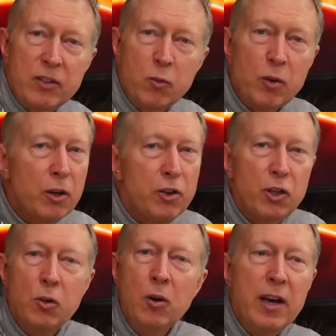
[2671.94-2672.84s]
That's what I'll
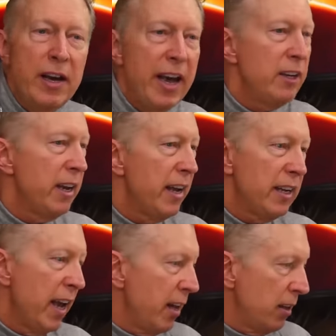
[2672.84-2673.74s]
do.
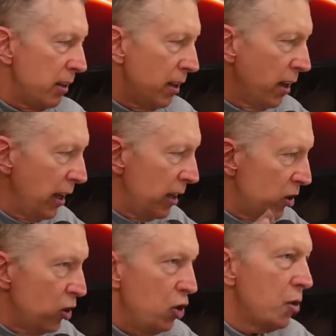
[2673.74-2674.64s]
And
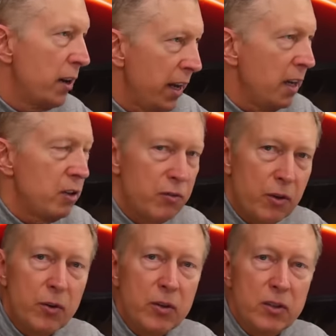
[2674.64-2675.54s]
it's in your hands,
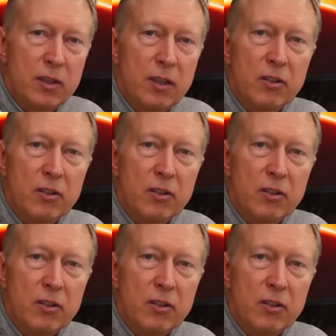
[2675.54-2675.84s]
folks.